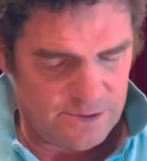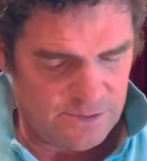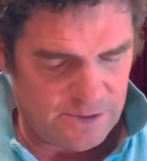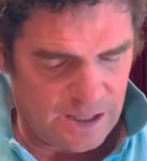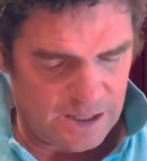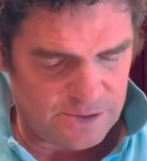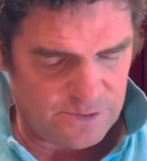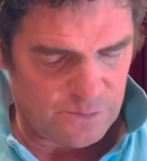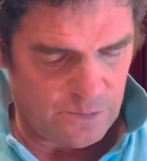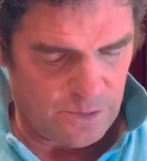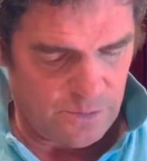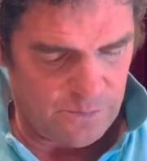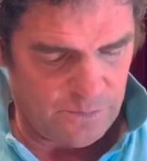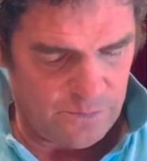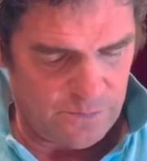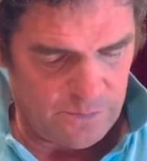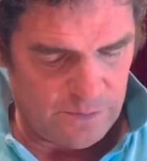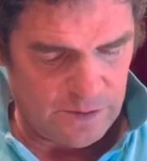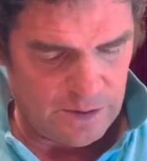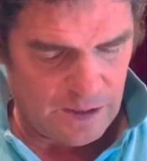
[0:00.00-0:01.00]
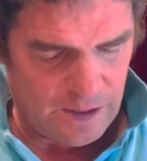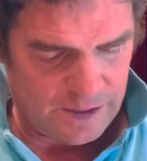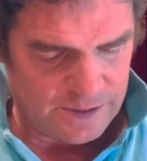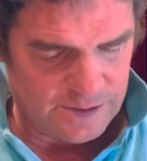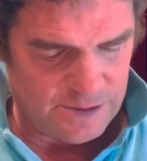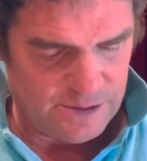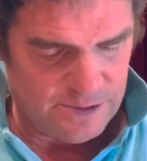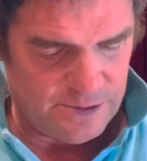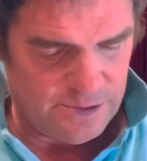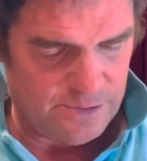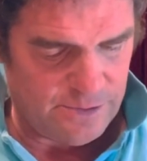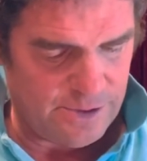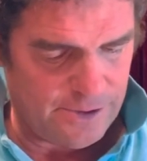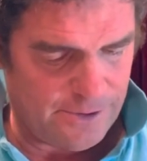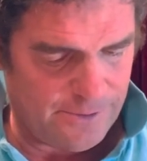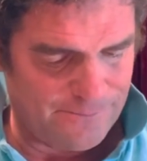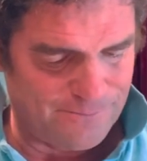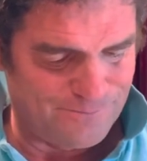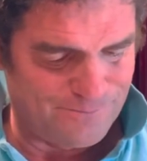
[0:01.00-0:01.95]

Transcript: that's what we like to do here.